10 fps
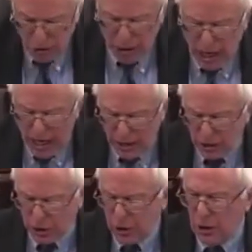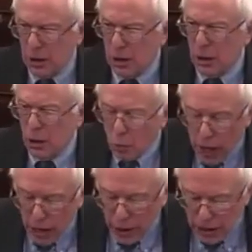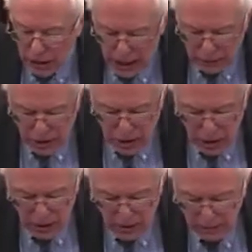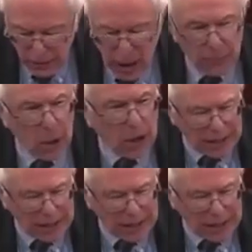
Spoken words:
to college where he lives because